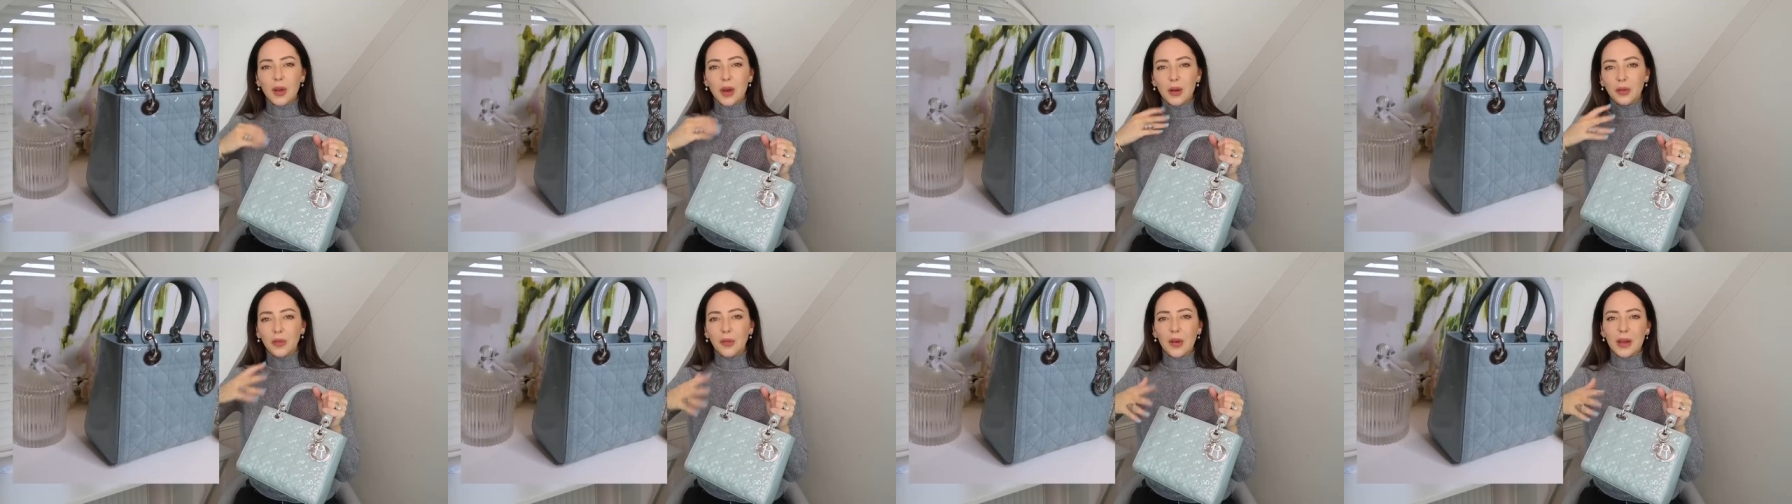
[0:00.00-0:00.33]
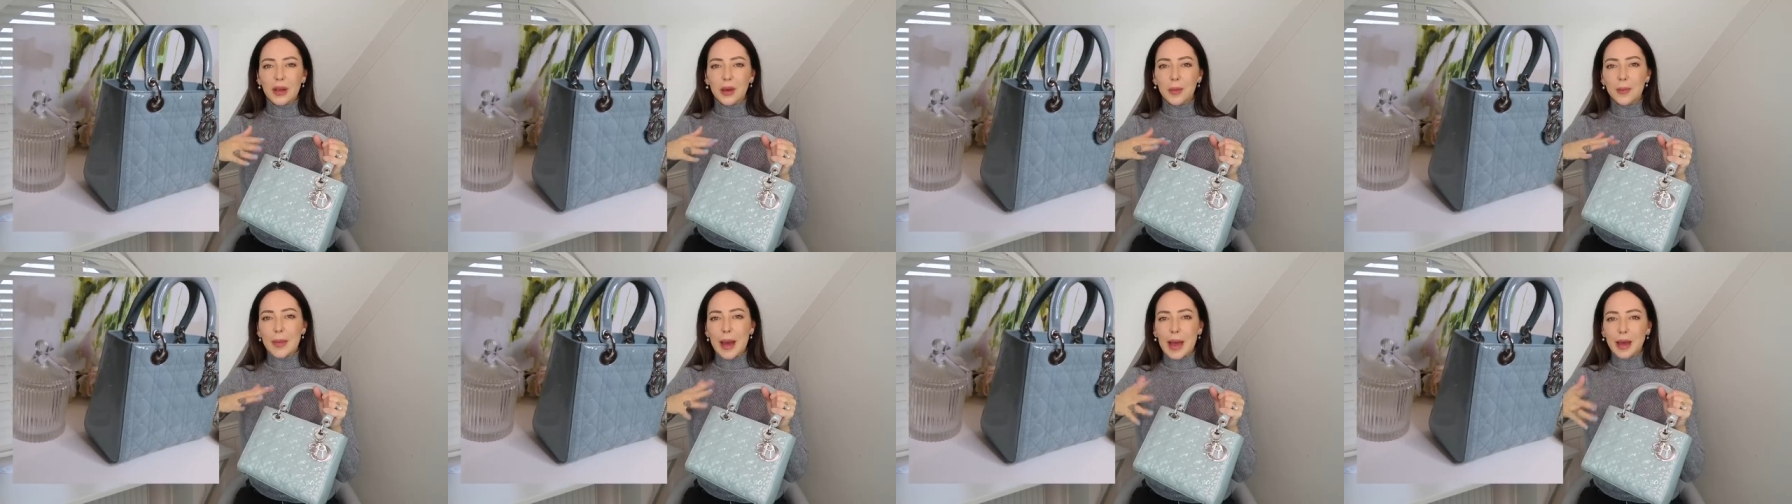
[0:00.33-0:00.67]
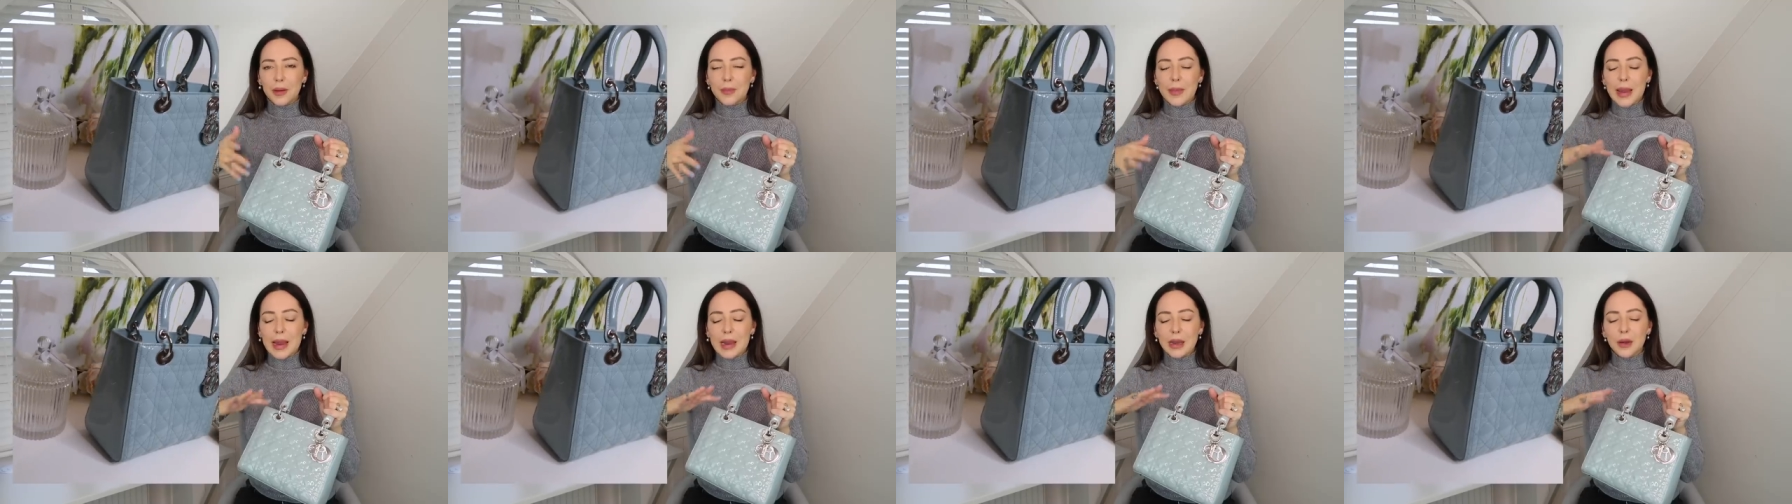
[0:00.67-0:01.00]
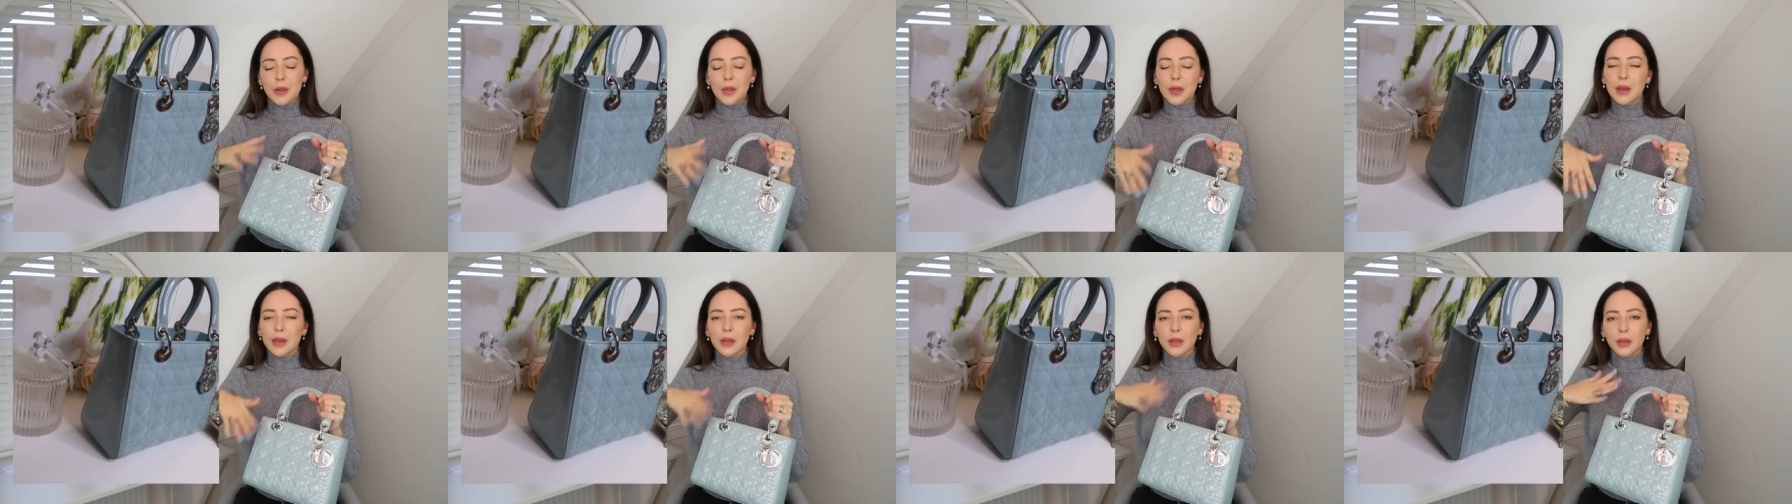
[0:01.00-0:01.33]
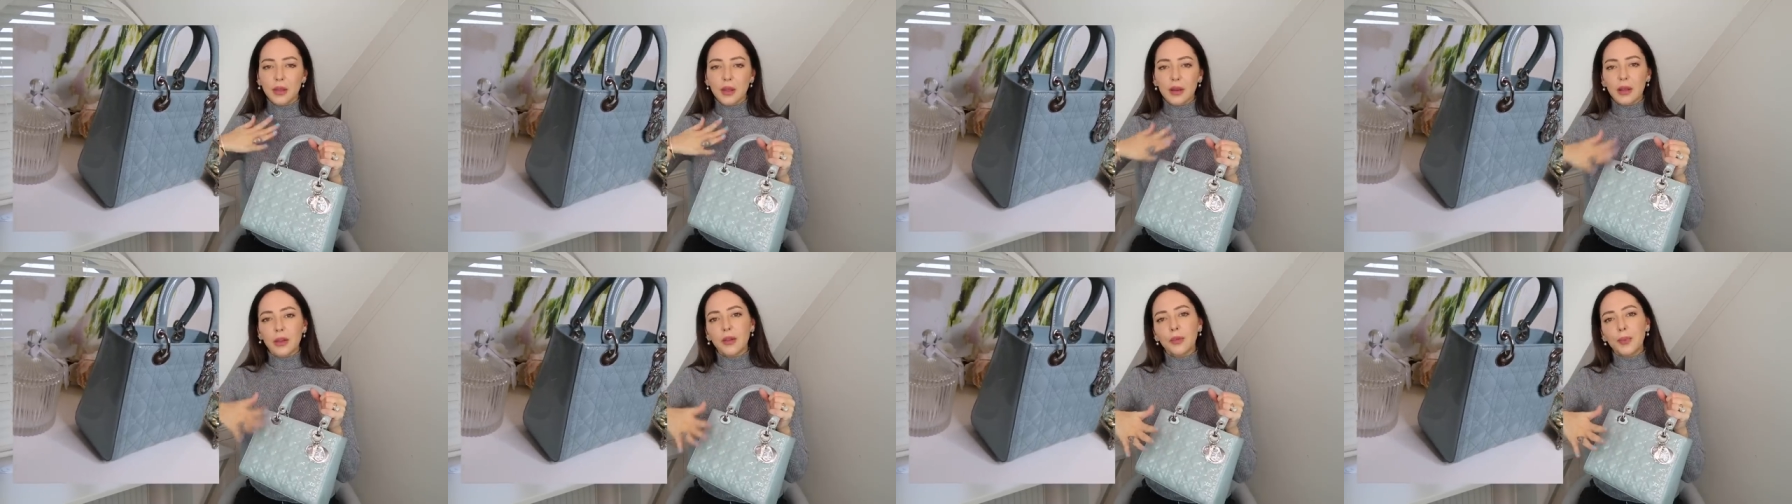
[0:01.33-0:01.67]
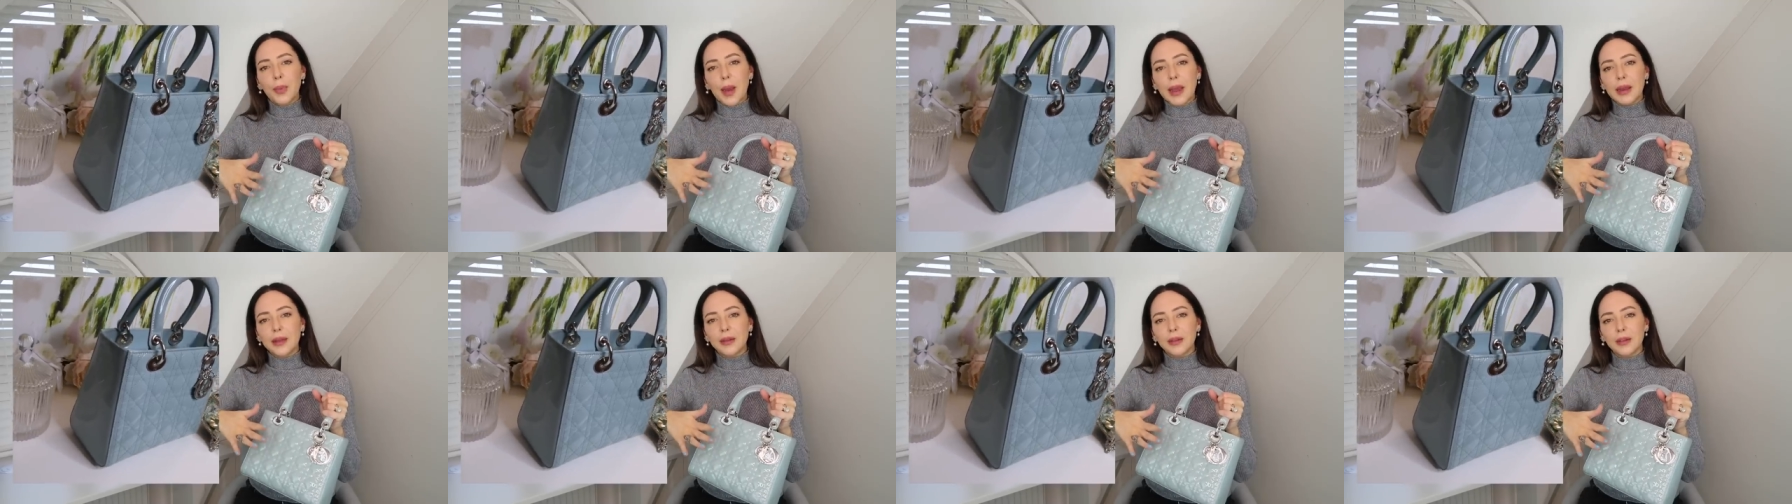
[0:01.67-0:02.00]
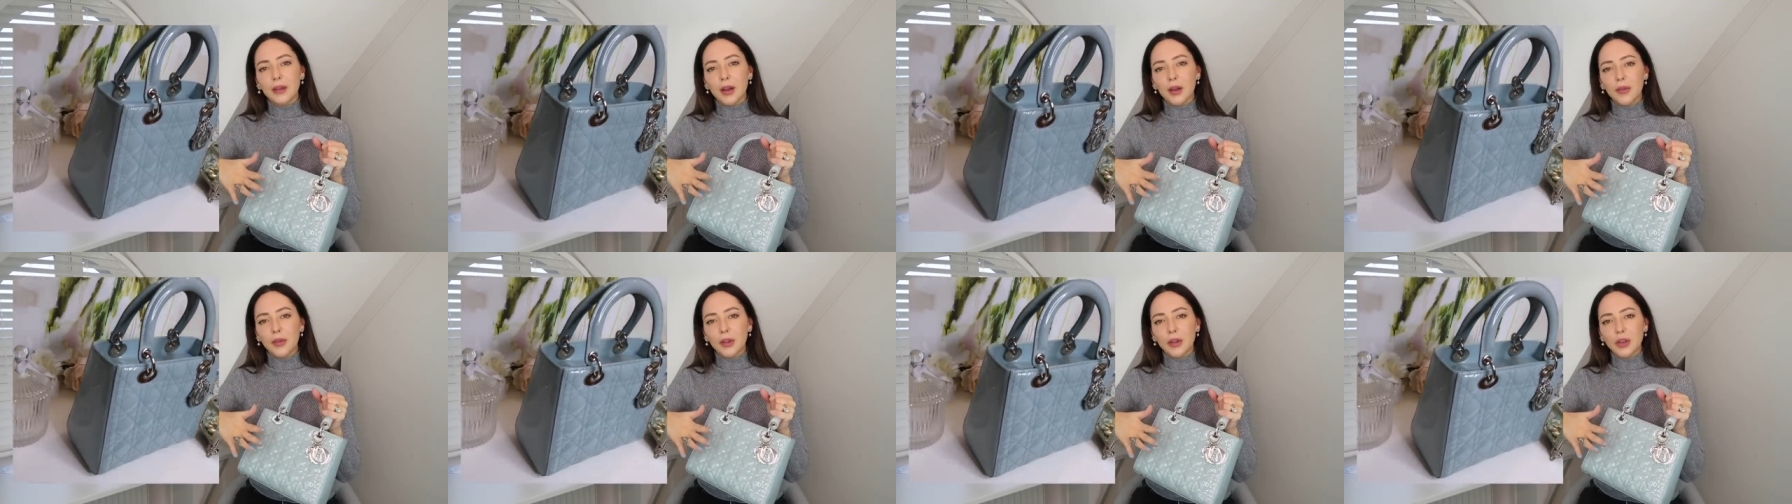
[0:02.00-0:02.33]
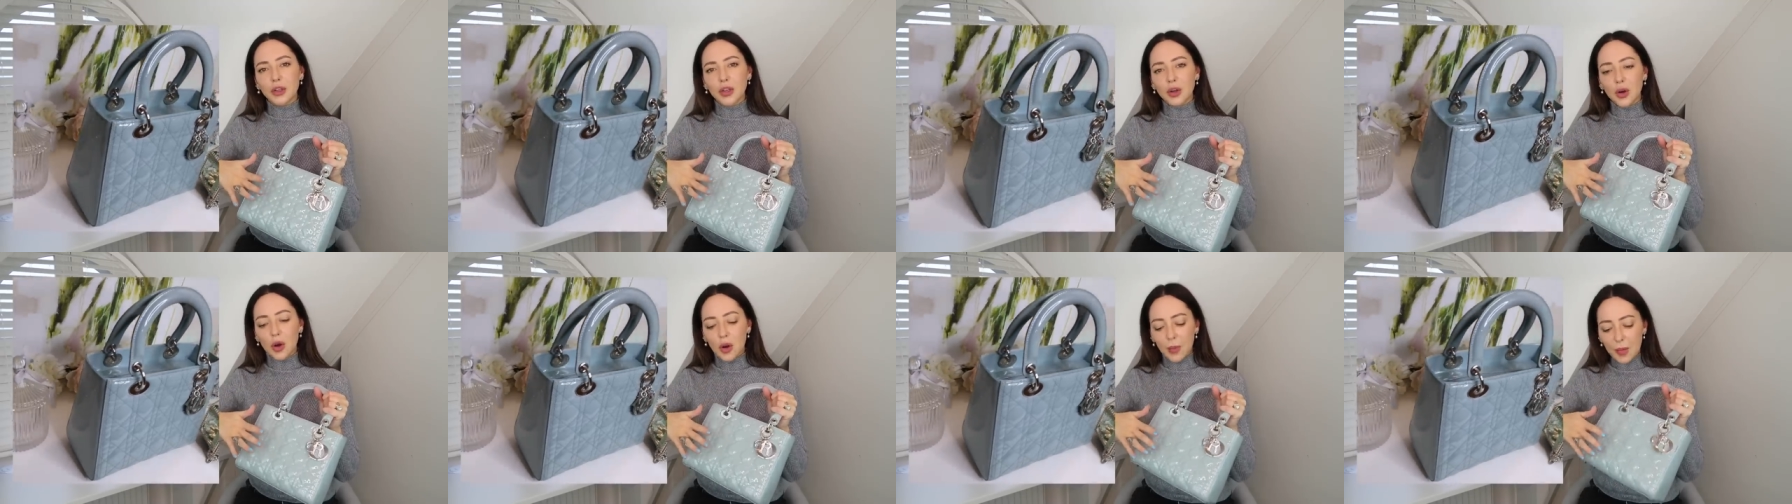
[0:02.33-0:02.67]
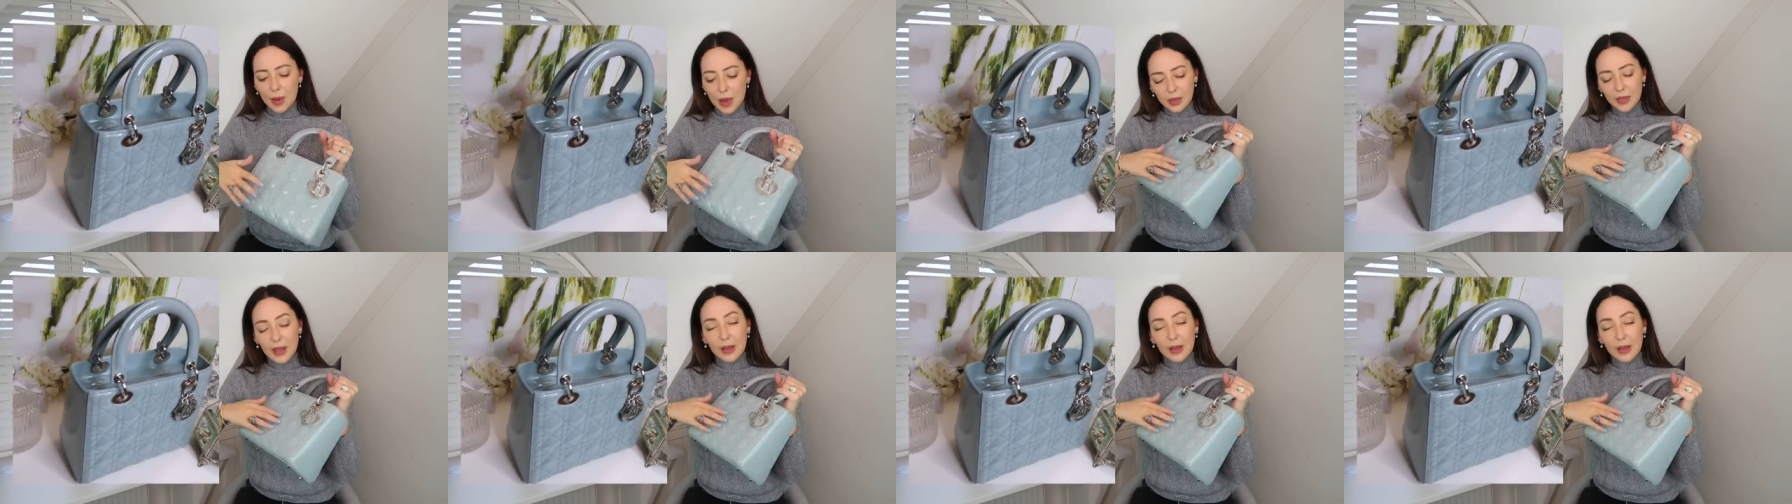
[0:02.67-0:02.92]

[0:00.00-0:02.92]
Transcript: kind of like a man-made thing that's painted over the top.